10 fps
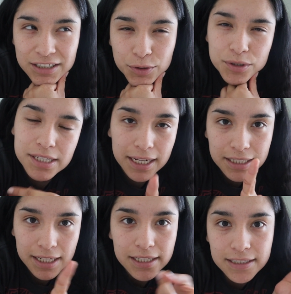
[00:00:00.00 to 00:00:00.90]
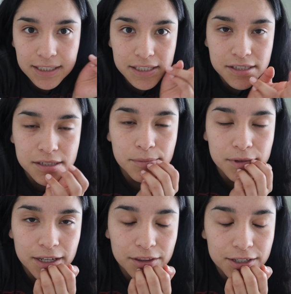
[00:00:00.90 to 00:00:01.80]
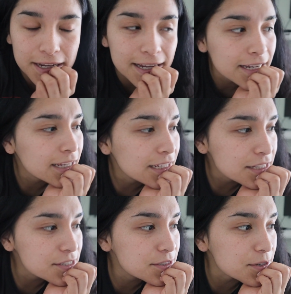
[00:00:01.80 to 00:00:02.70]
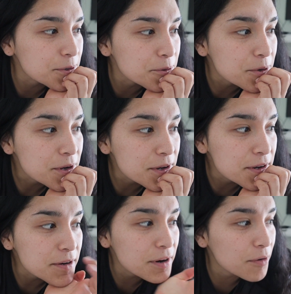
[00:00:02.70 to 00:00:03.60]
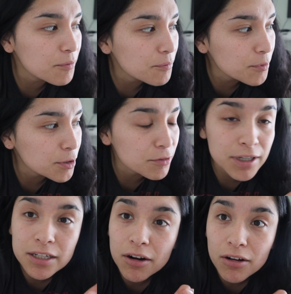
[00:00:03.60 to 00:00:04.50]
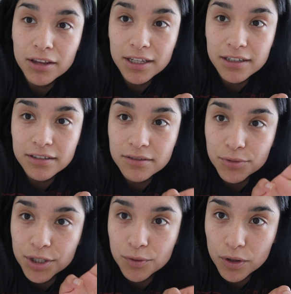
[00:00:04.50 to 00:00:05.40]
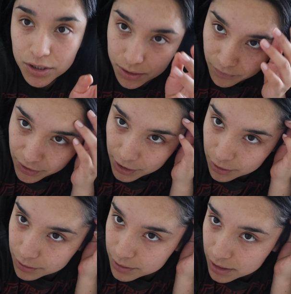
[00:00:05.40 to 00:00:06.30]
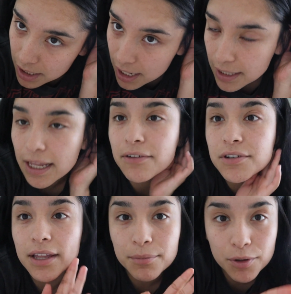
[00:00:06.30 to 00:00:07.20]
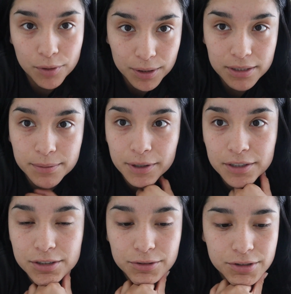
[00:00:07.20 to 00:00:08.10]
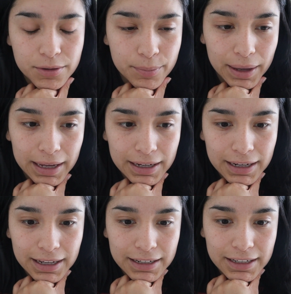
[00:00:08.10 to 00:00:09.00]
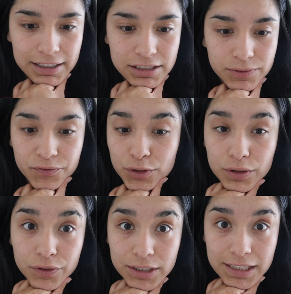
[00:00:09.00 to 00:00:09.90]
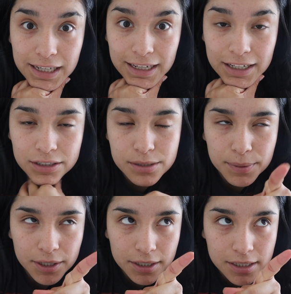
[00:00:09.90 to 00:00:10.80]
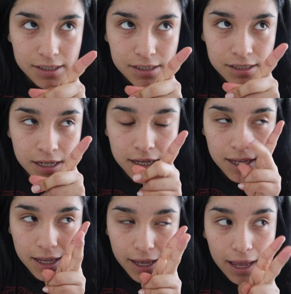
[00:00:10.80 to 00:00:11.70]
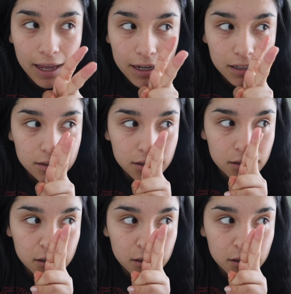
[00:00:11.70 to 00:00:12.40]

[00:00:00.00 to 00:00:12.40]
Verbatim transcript: or second day because I did some the other day. So we're going all in. We're gonna watch some videos, and after that, I'm gonna run some errands, go to the bank, and get some food for today: asparagus and